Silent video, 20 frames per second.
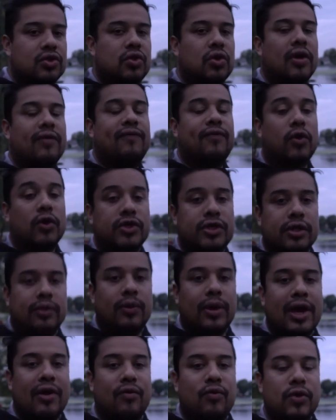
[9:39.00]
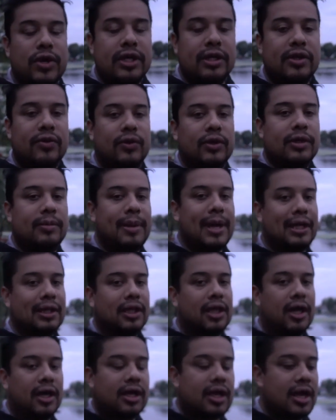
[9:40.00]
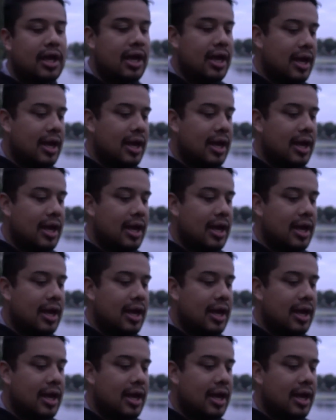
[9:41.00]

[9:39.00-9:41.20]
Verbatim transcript: So unfortunately, we had really, really bad luck.